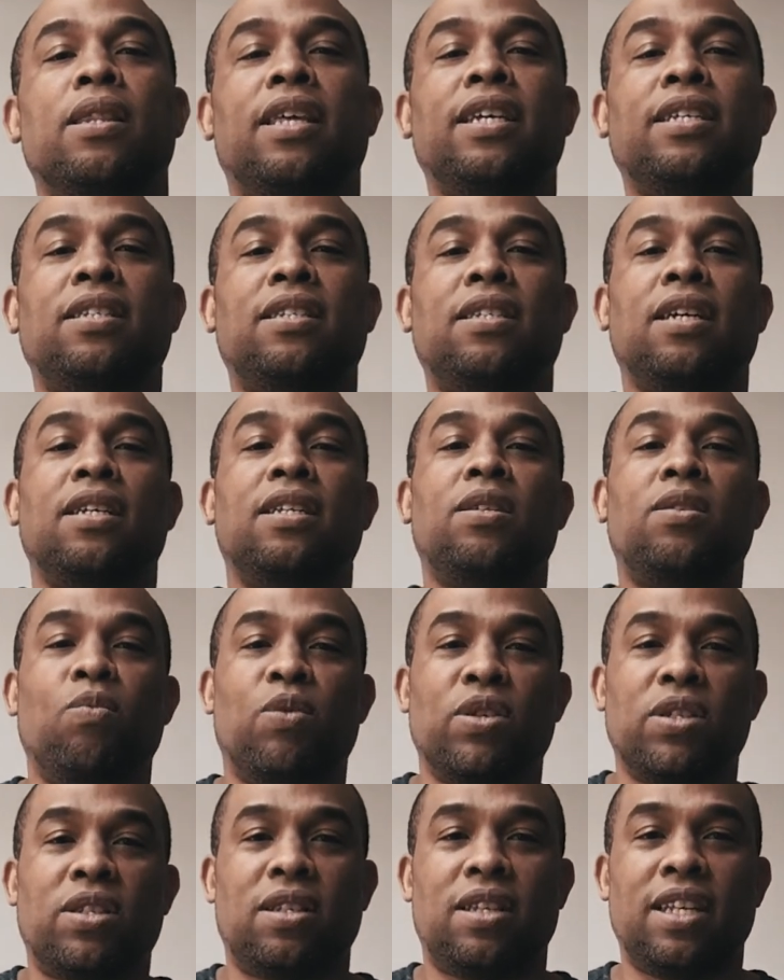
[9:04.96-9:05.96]
This
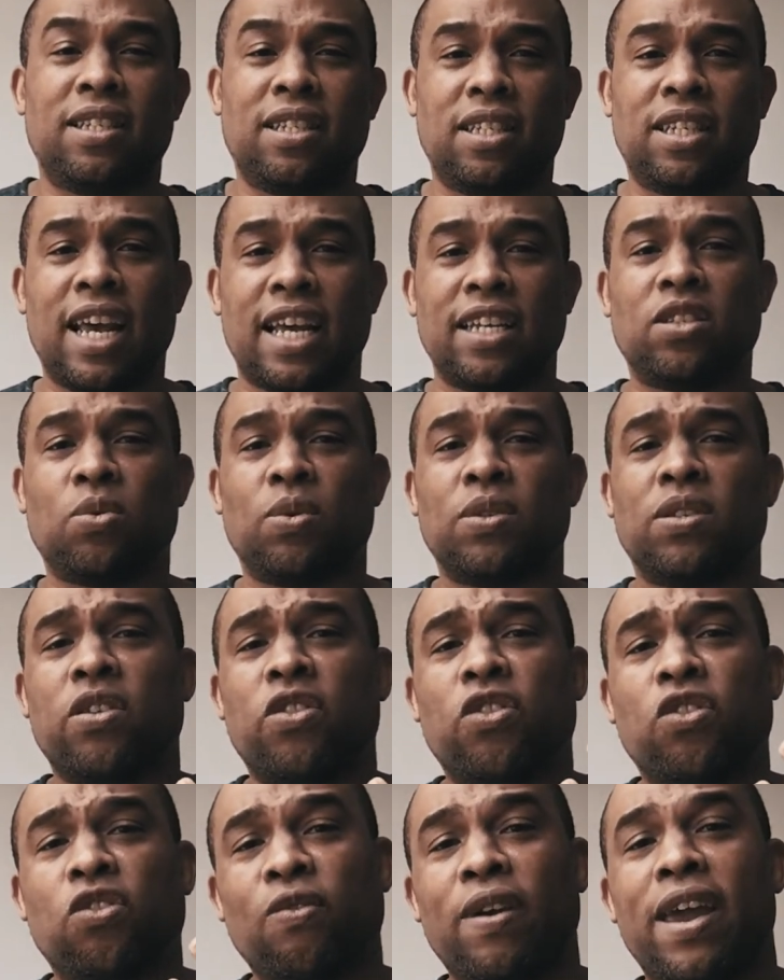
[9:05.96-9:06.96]
test was
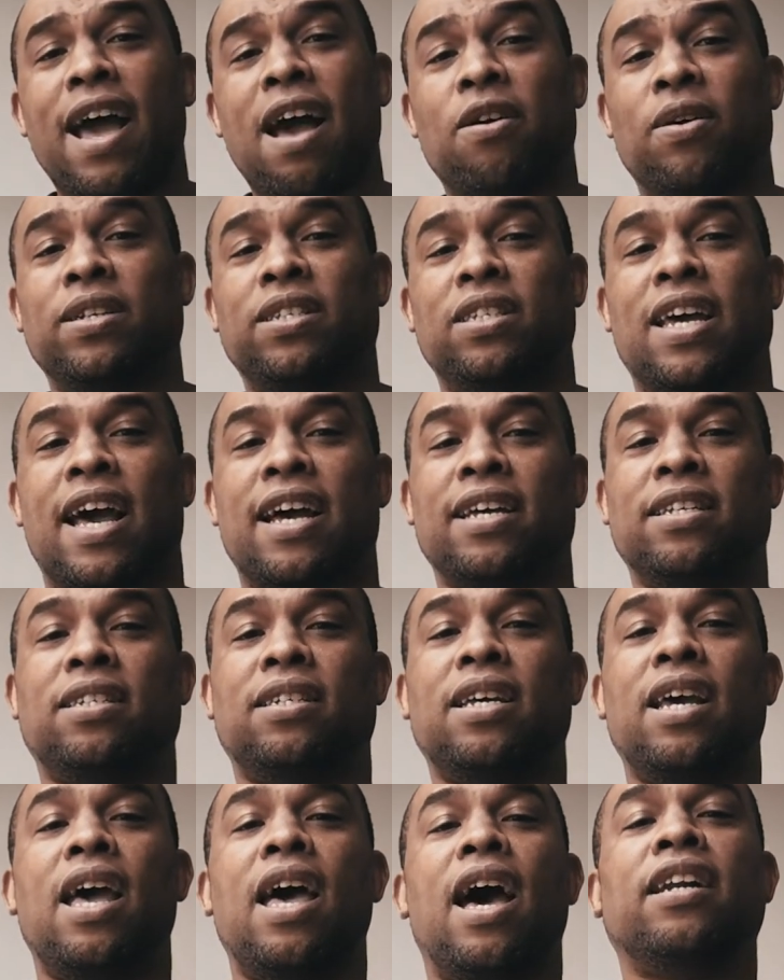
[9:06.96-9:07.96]
a 3-hour
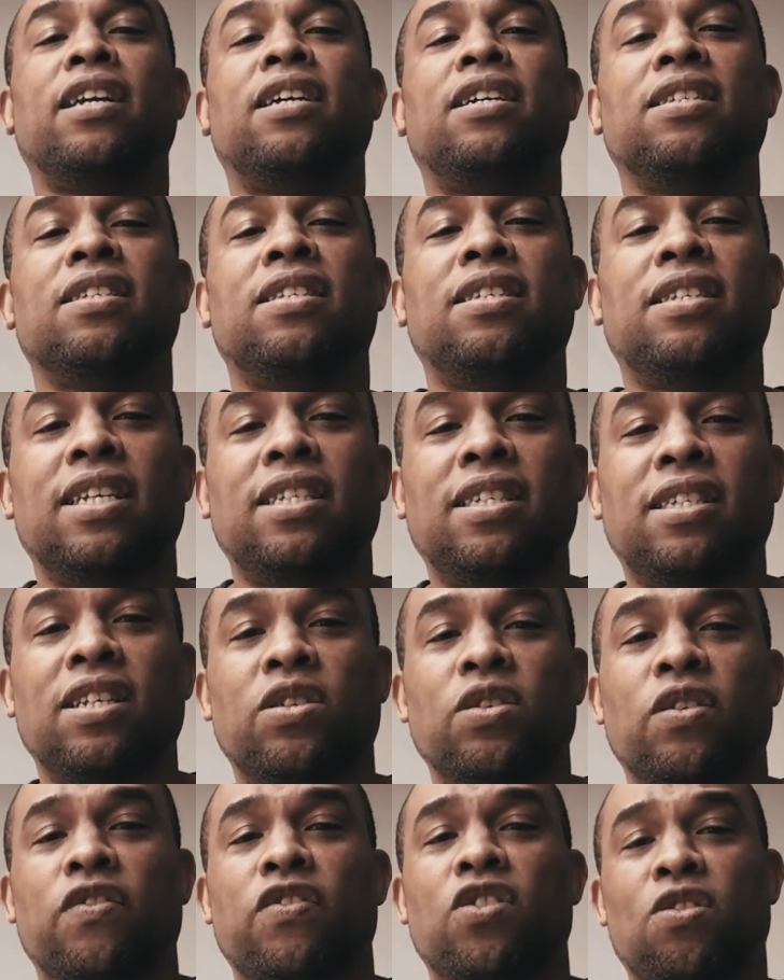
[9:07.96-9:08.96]
test and
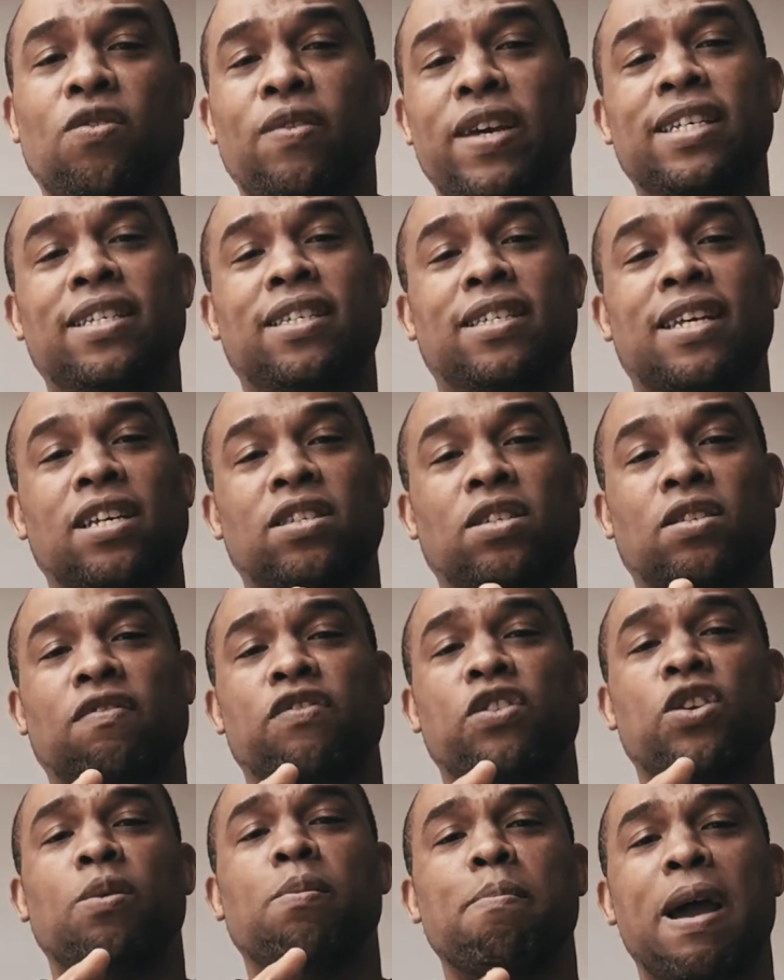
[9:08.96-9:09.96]
consisted of 3 sets
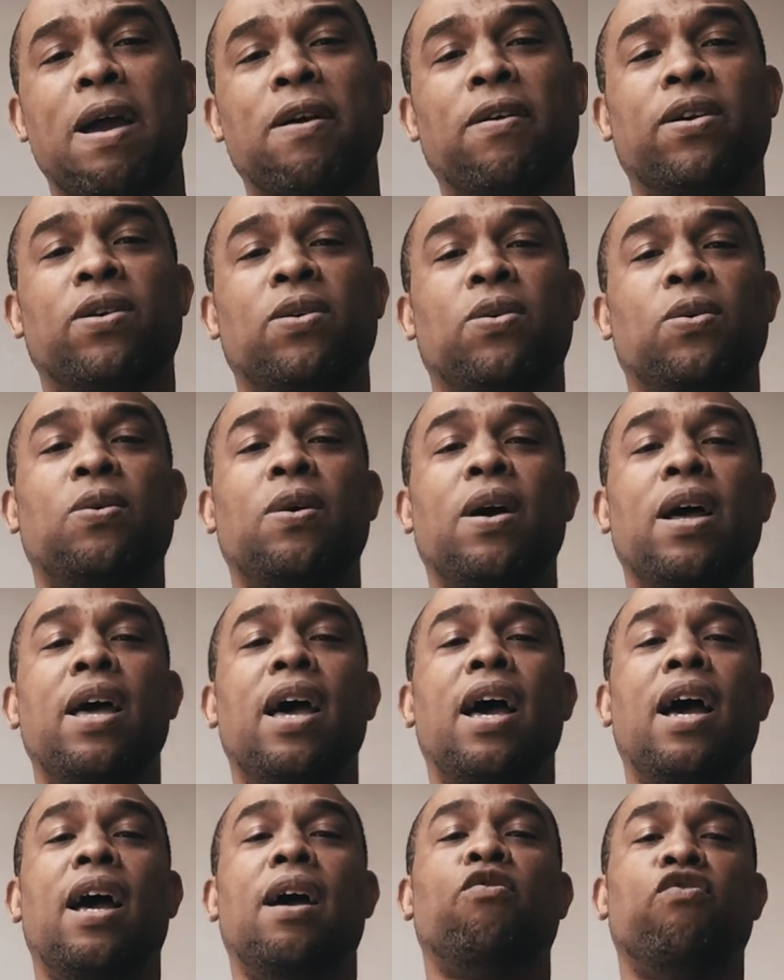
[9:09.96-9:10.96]
of numerical
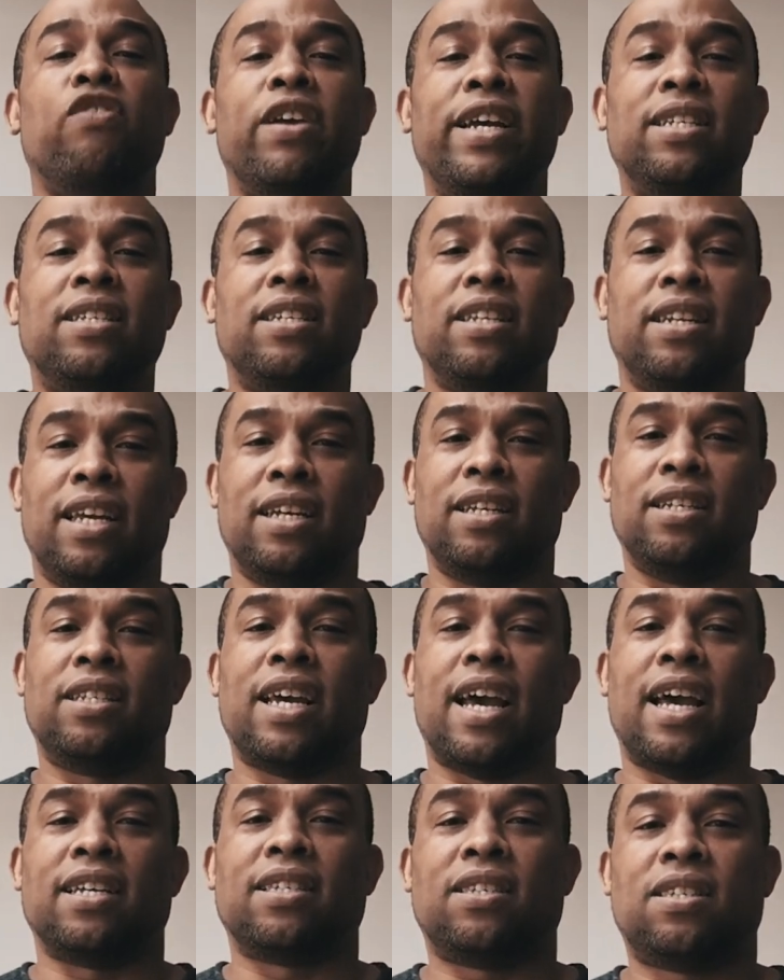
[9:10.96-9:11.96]
reasoning
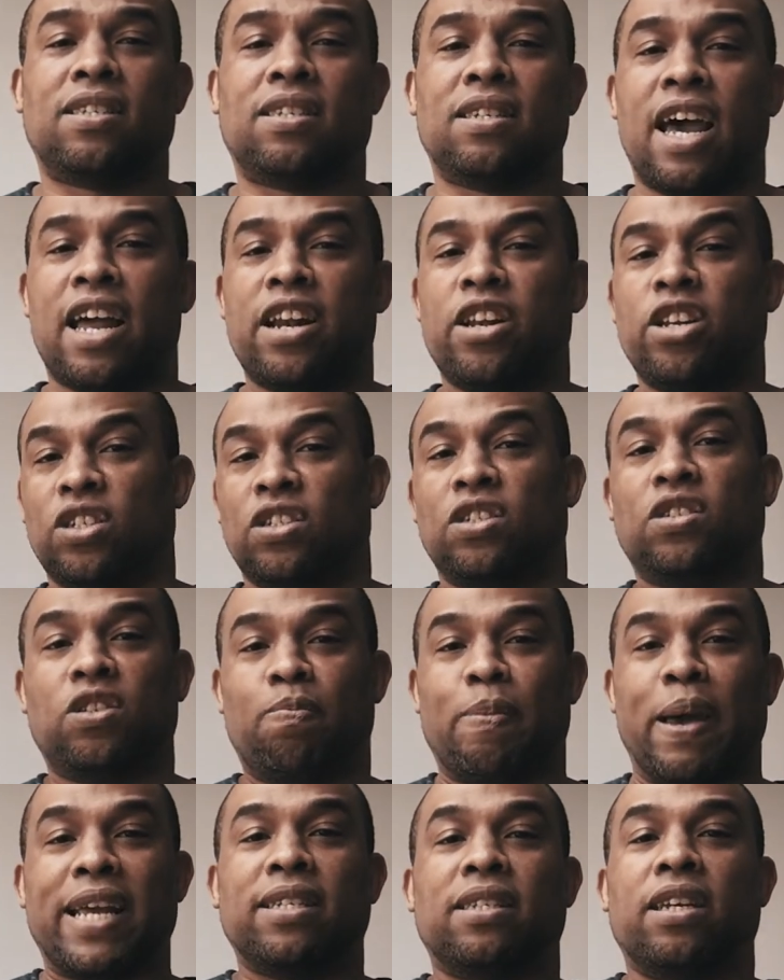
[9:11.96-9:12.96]
tests and
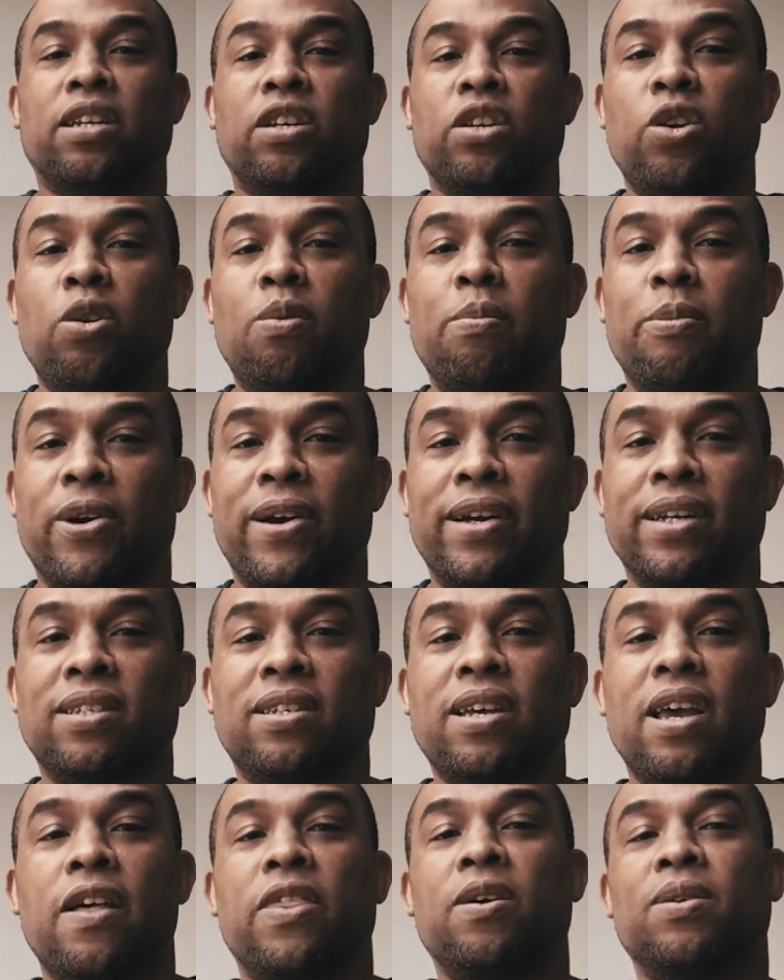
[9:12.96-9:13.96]
just basic
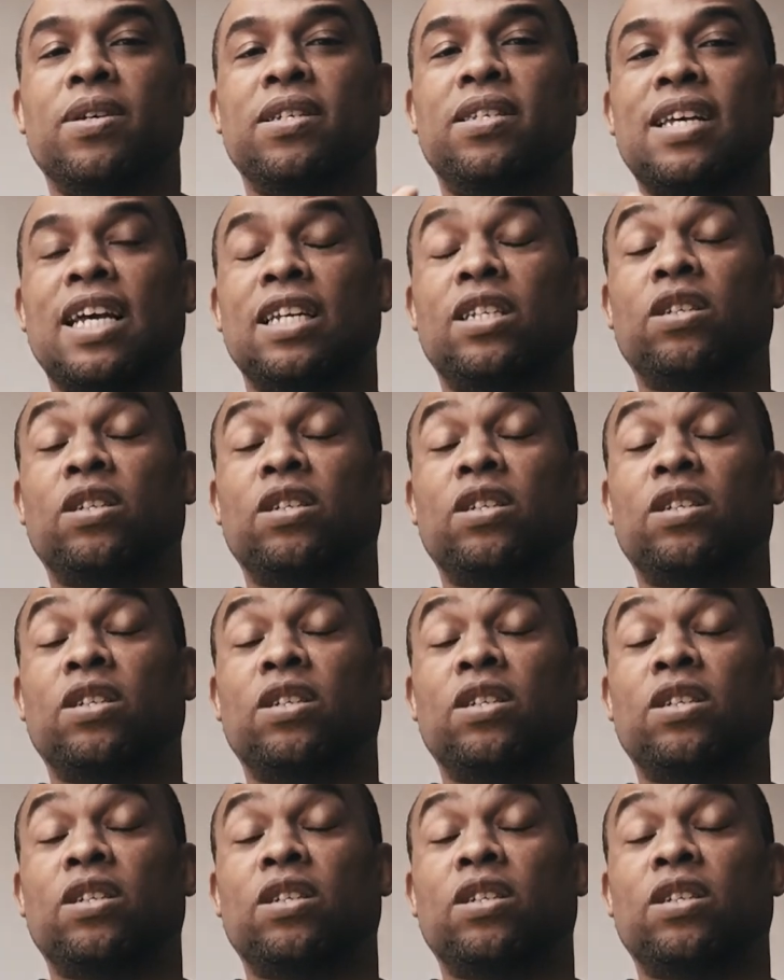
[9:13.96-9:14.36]
numerics. There was a